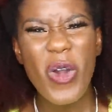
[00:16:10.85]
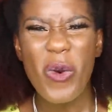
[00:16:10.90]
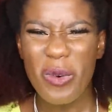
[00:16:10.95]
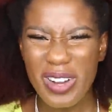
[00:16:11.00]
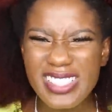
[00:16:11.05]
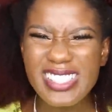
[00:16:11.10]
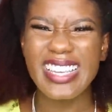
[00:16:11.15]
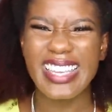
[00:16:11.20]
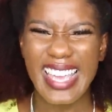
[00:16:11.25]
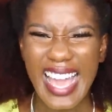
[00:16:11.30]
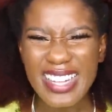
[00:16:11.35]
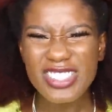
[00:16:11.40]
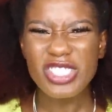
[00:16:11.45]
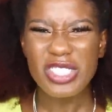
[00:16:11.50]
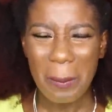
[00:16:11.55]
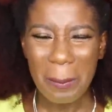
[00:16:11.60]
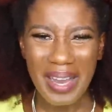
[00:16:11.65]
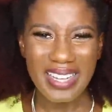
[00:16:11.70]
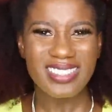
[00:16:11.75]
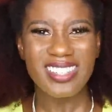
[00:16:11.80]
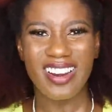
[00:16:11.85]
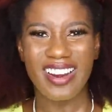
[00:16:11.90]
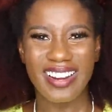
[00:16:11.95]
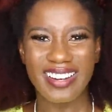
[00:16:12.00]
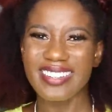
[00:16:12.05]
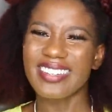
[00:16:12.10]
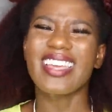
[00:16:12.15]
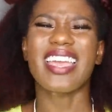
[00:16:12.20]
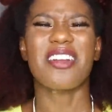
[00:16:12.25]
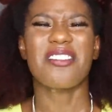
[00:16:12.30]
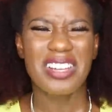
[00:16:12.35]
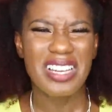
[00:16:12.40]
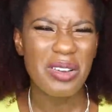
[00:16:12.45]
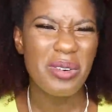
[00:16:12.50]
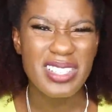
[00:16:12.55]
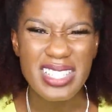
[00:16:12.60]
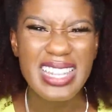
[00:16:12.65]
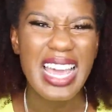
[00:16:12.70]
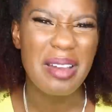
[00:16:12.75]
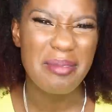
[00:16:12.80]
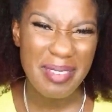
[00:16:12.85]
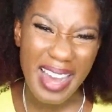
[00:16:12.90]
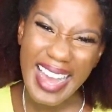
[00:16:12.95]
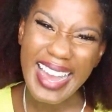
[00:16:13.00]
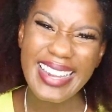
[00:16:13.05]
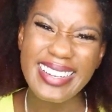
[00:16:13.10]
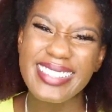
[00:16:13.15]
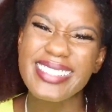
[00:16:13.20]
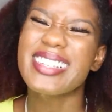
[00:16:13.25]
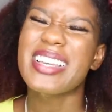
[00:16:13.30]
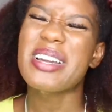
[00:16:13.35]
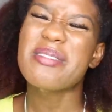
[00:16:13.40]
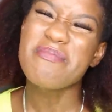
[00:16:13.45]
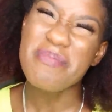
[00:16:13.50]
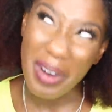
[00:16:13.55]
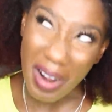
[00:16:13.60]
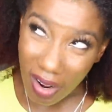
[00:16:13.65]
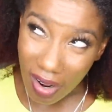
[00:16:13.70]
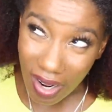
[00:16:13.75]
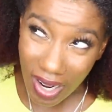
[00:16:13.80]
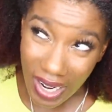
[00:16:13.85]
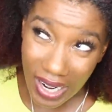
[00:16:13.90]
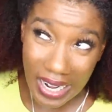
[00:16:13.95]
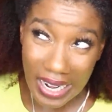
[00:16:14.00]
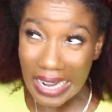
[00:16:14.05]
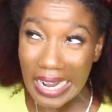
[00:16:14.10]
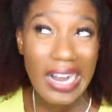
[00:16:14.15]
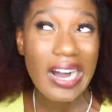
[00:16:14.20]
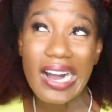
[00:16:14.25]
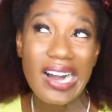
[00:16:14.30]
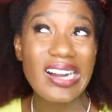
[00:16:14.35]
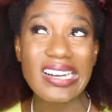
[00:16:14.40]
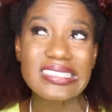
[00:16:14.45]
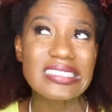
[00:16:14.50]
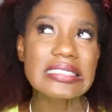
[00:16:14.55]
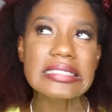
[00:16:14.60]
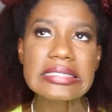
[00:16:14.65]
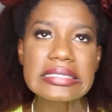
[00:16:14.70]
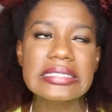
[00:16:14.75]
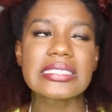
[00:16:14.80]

once you catch the pattern, it really wasn't that bad, but